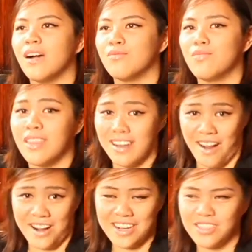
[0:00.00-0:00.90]
with their
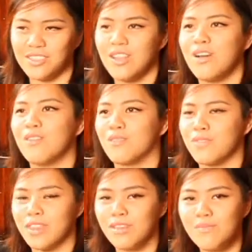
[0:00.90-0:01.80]
hearts or
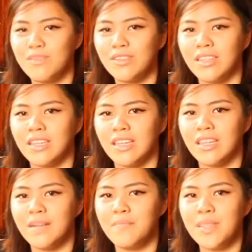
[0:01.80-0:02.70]
with the
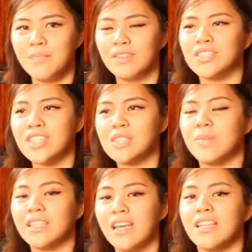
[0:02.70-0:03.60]
community. Because just
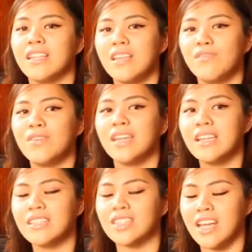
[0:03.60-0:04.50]
by then, we
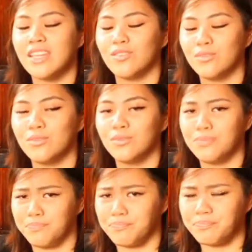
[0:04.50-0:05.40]
can try to
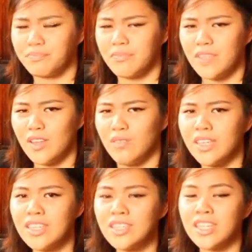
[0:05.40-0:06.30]

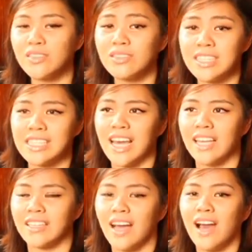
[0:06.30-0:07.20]

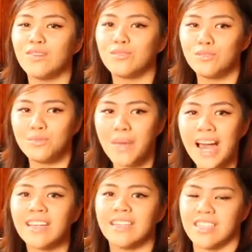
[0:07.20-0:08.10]
decide how to
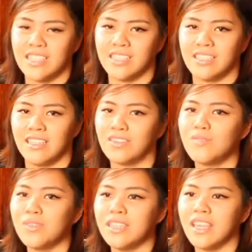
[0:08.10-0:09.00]
package our
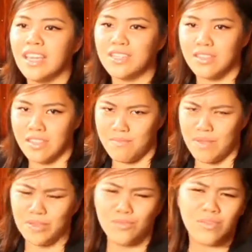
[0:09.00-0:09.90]
communication
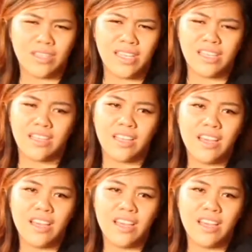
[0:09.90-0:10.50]
campaign. Do we deal it